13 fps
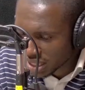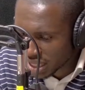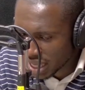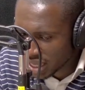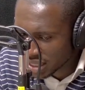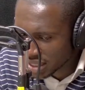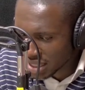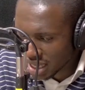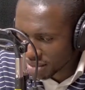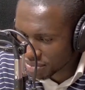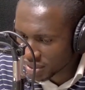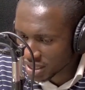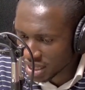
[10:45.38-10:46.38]

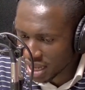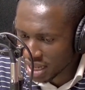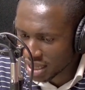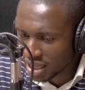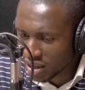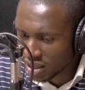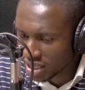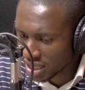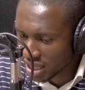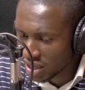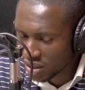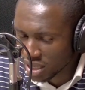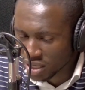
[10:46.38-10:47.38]
enzymes. Now these are
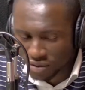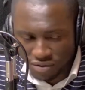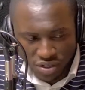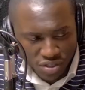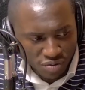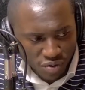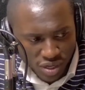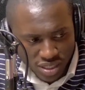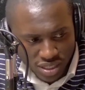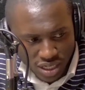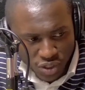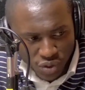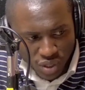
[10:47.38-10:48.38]
now the innovative ways
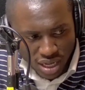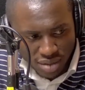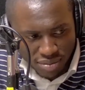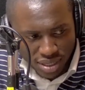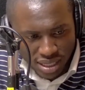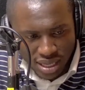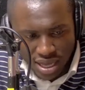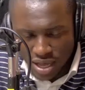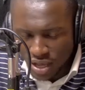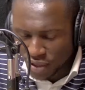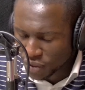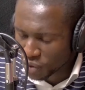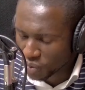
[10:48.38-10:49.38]
that you're coming
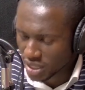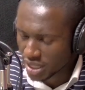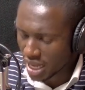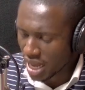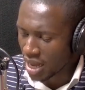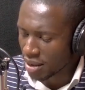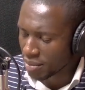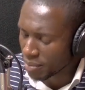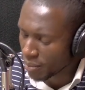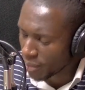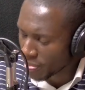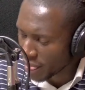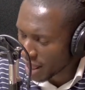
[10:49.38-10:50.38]
through it.
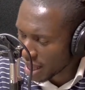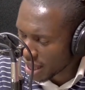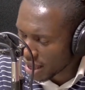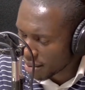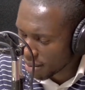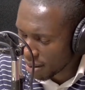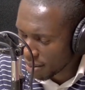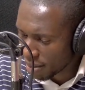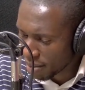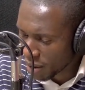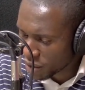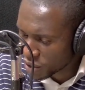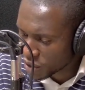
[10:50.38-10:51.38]
My
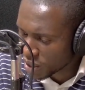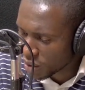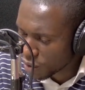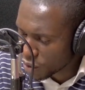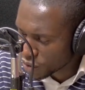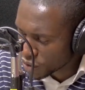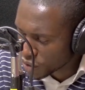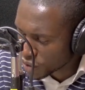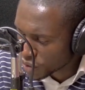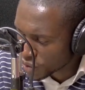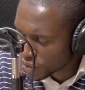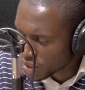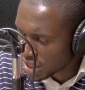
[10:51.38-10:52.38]
question now goes
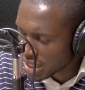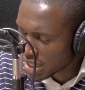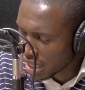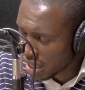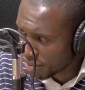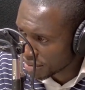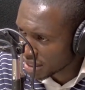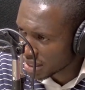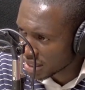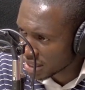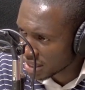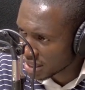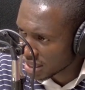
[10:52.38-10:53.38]
to setting up
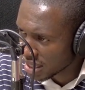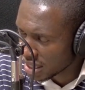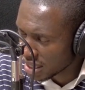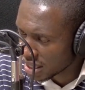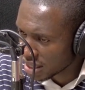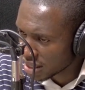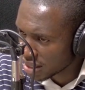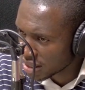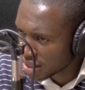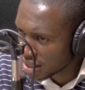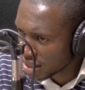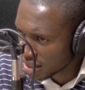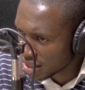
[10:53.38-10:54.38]
this
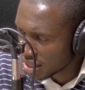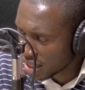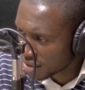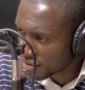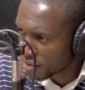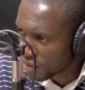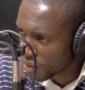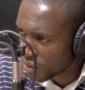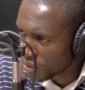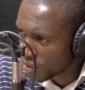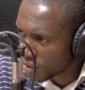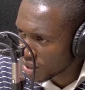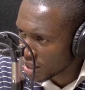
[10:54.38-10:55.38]
thing
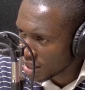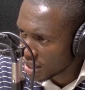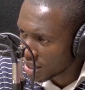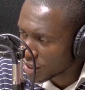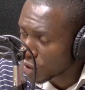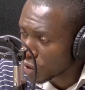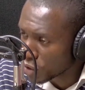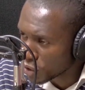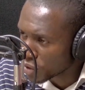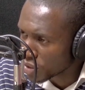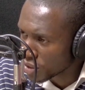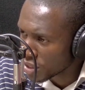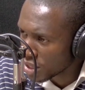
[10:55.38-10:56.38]
for this
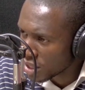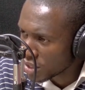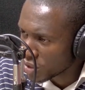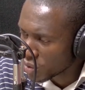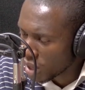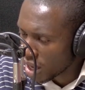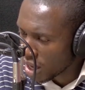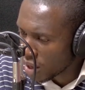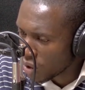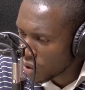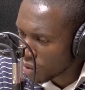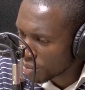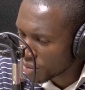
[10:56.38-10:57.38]
solution to a
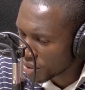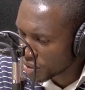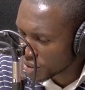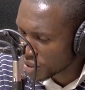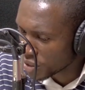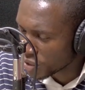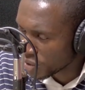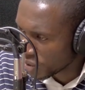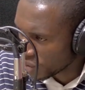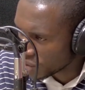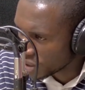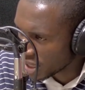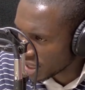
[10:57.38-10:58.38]
home residential
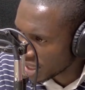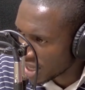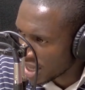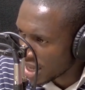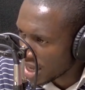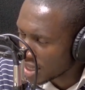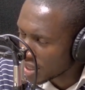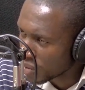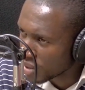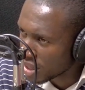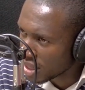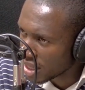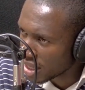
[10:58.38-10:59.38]
owner, and I will
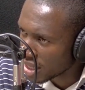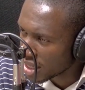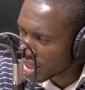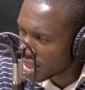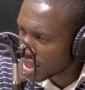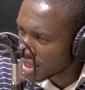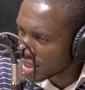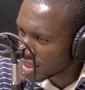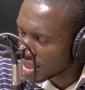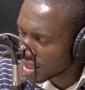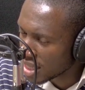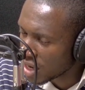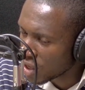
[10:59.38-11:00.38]
think
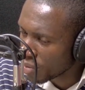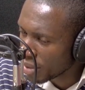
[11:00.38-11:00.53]
they're normally